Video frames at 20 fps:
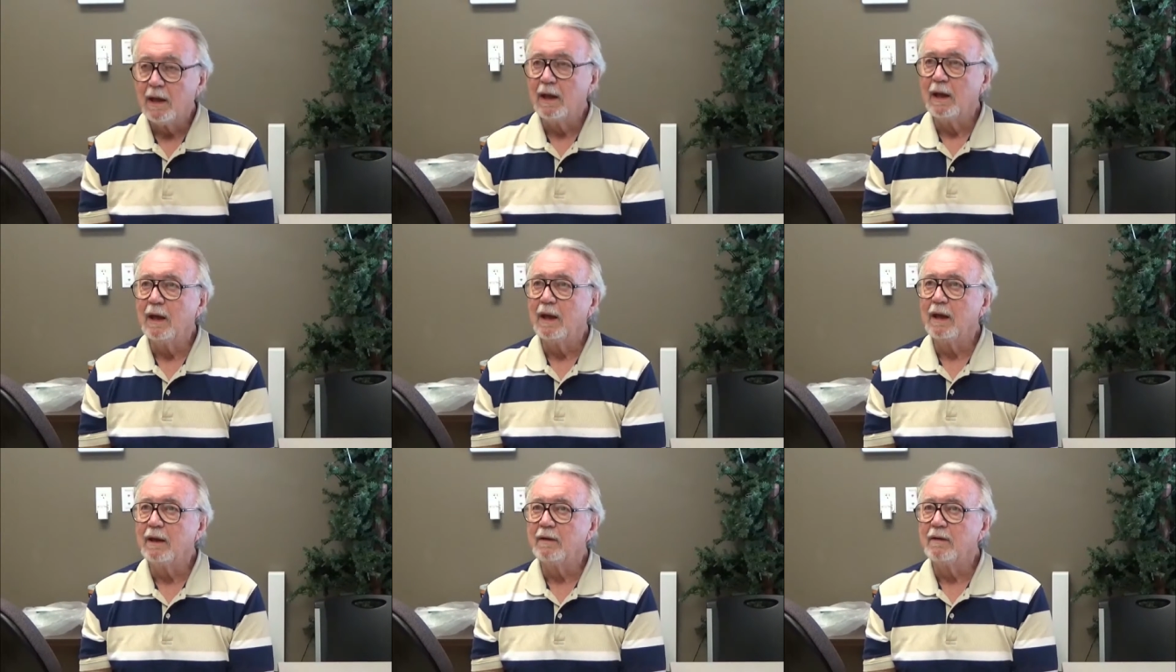
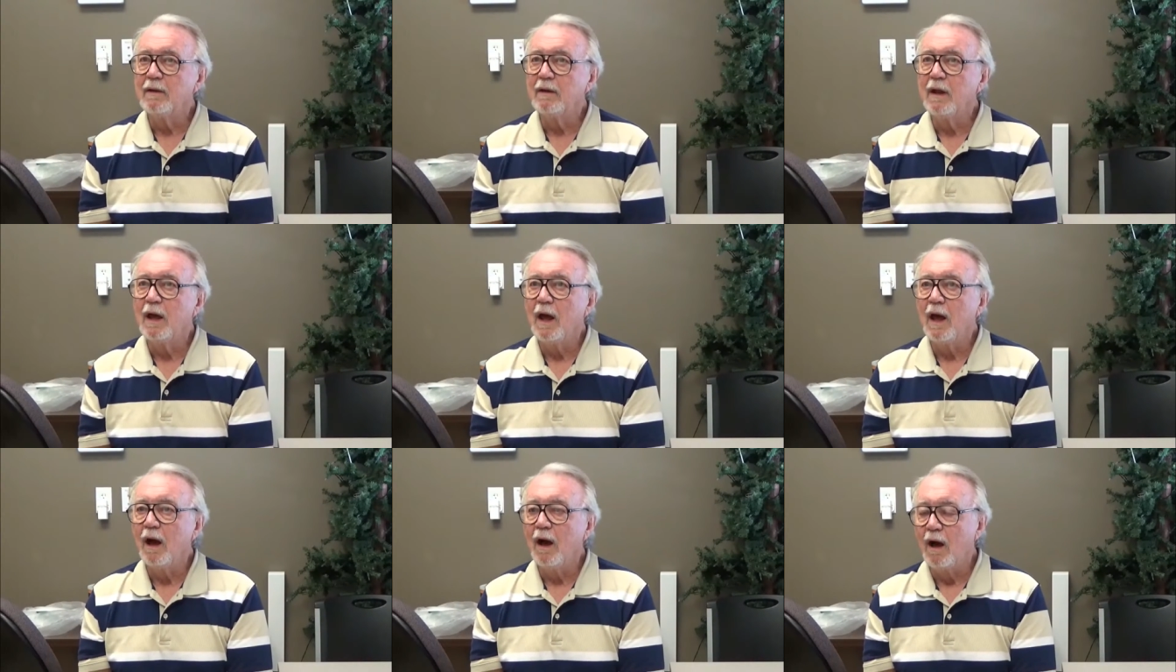and
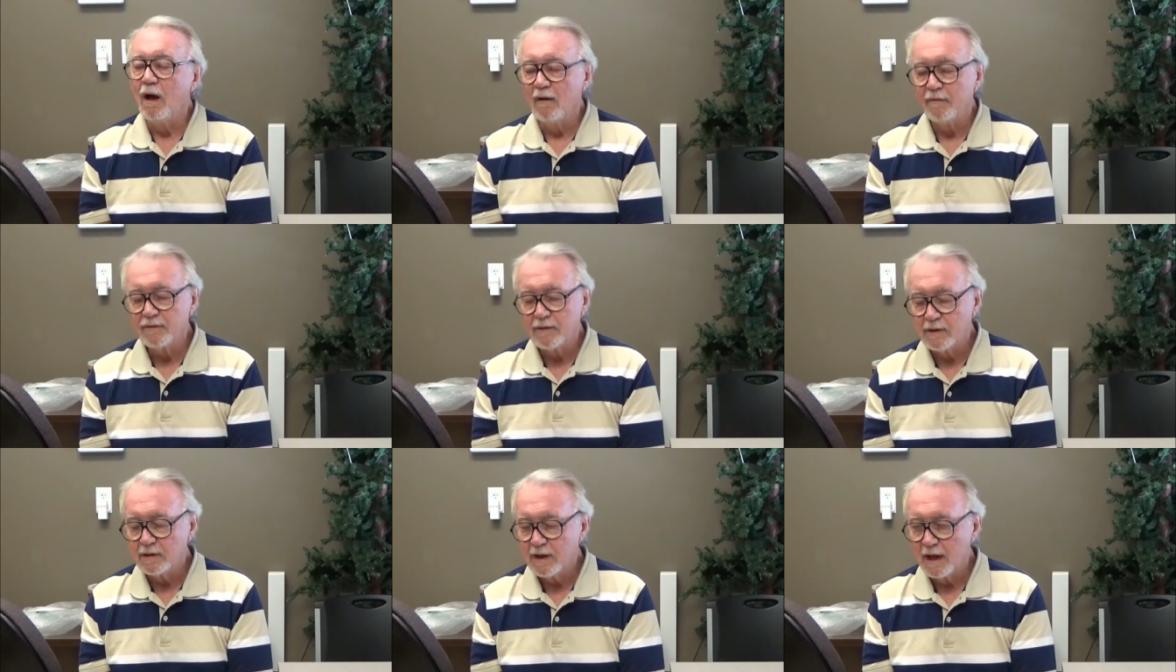
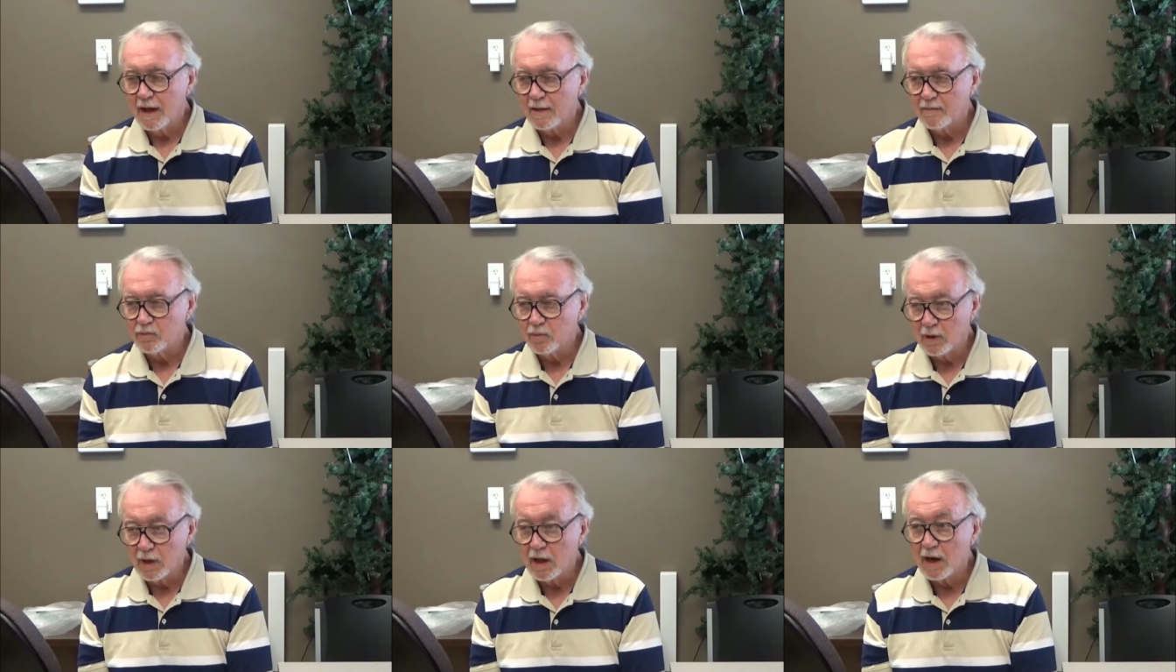
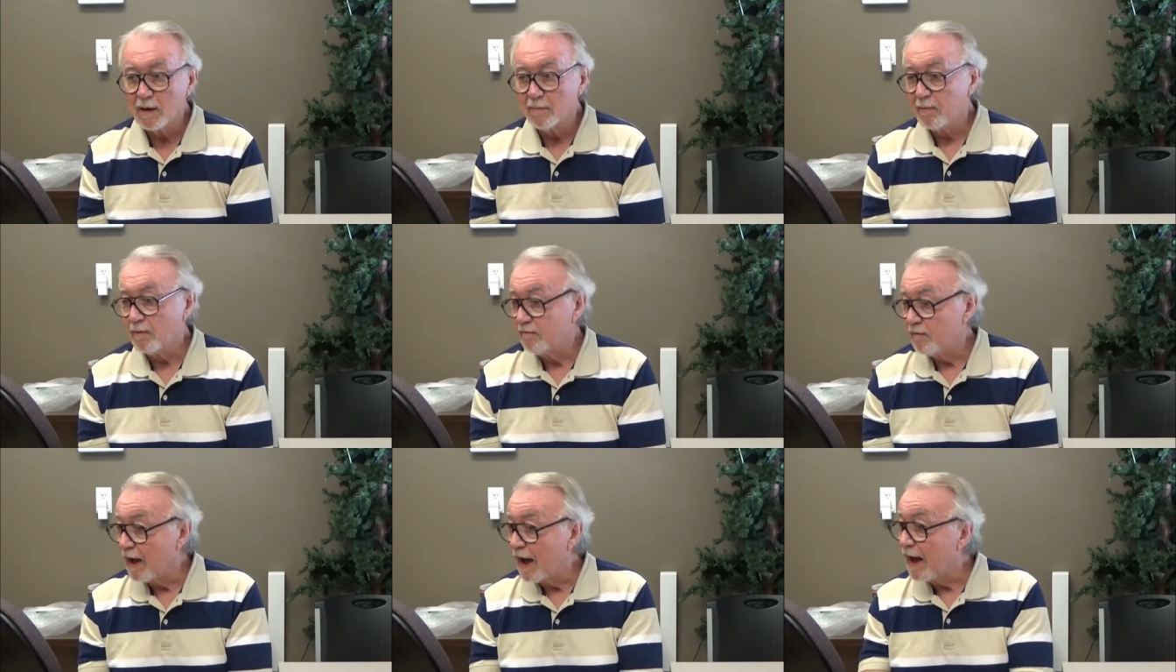oftentimes we cannot
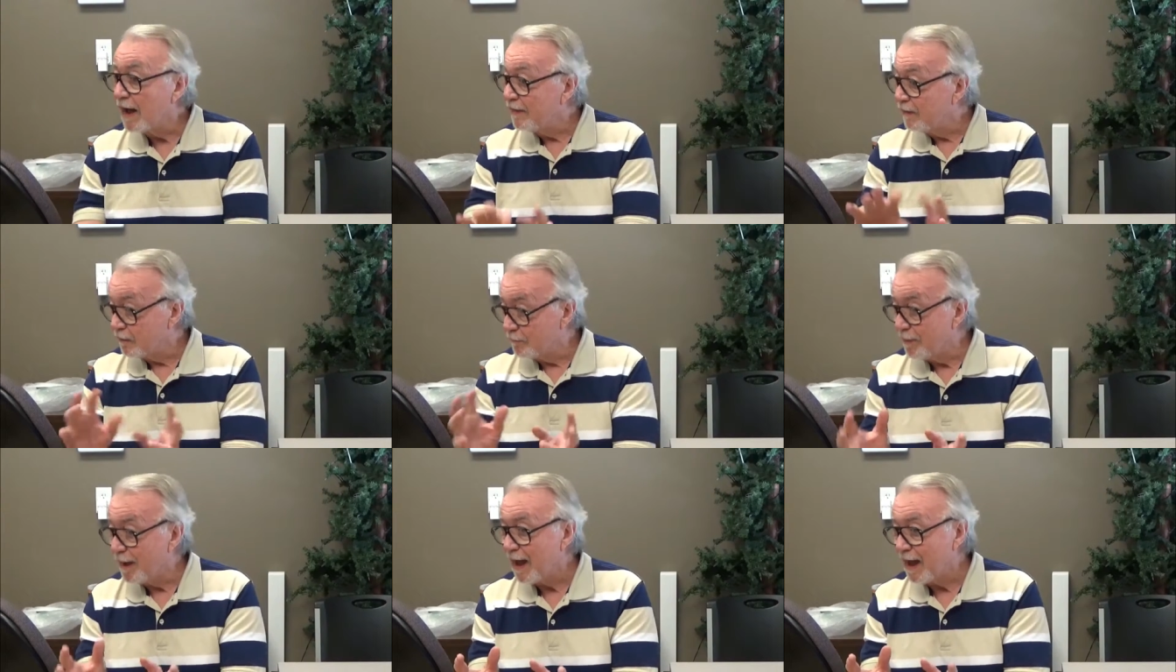provide
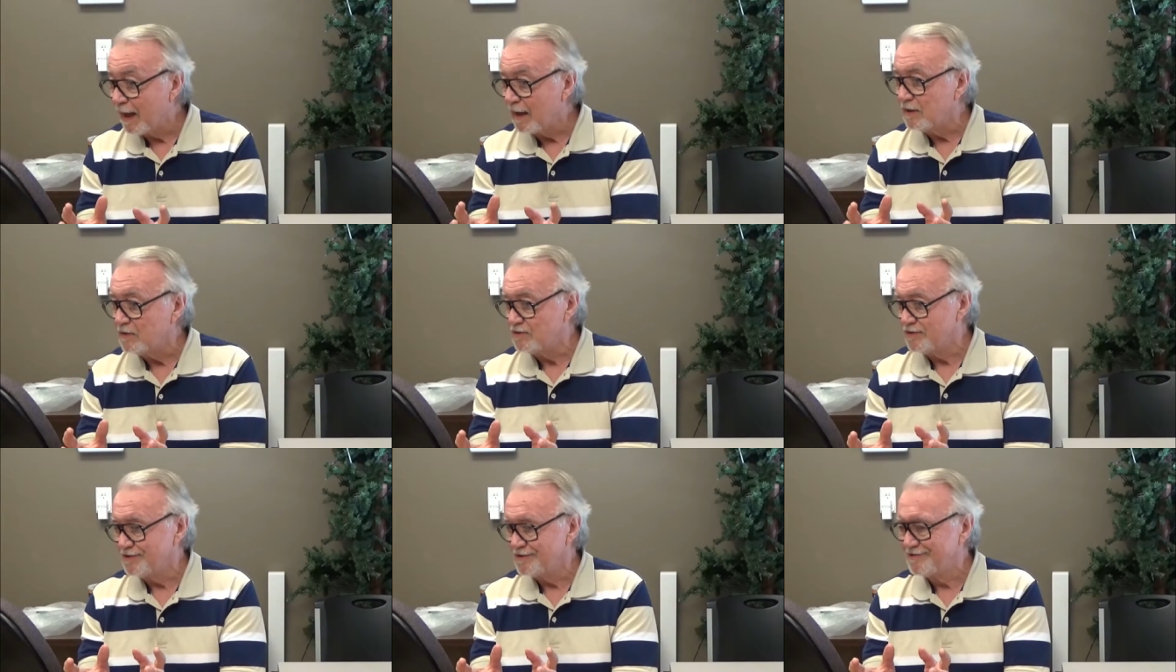the
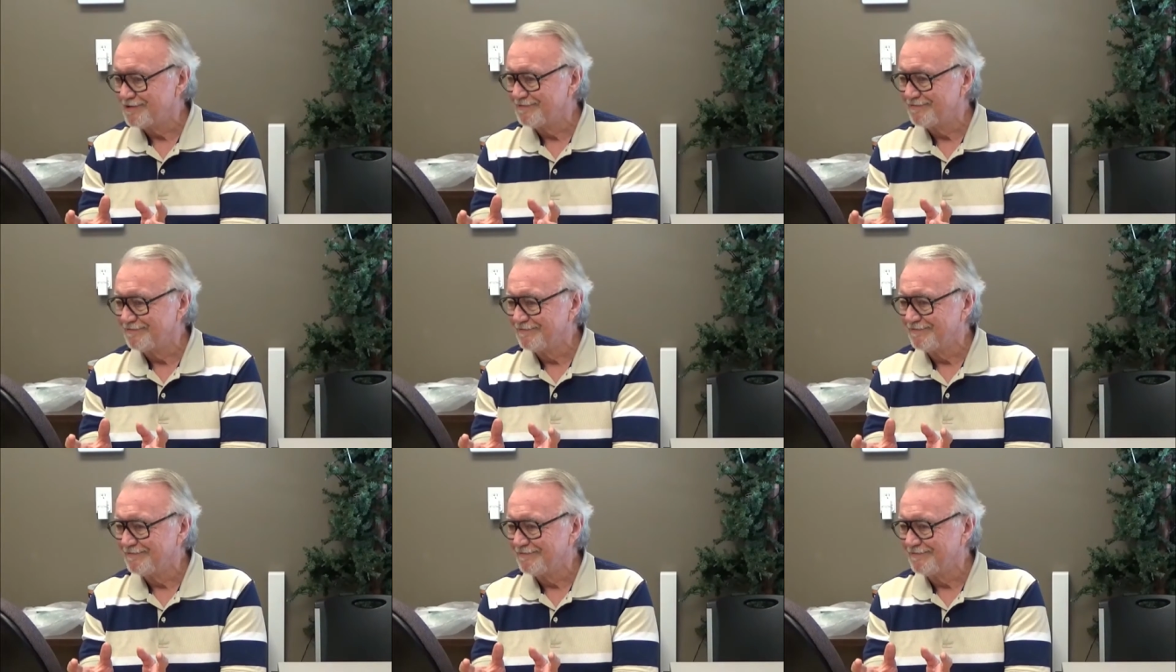packages,